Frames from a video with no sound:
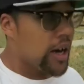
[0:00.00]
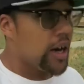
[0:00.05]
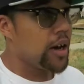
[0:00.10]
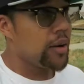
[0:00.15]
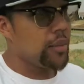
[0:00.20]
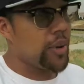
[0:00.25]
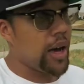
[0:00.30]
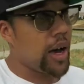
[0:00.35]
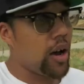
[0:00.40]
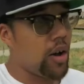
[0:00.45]

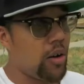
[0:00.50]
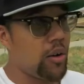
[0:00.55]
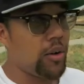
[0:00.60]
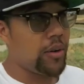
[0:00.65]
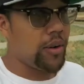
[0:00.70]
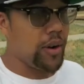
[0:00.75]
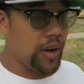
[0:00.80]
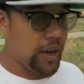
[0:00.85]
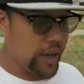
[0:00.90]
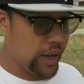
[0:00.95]
about
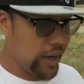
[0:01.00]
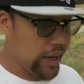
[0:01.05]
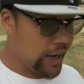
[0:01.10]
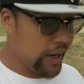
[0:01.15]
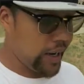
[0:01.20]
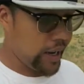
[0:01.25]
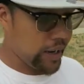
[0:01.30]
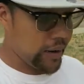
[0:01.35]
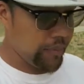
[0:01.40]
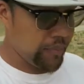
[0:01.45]

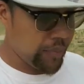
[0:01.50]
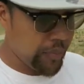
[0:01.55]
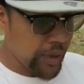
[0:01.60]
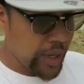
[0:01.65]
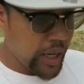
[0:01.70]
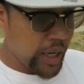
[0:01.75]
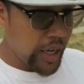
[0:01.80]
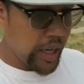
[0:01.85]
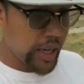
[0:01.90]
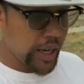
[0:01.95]
um,
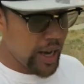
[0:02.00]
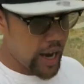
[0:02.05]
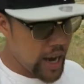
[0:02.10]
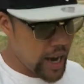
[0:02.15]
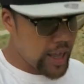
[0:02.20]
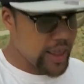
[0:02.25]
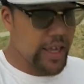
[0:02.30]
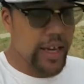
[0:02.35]
a guy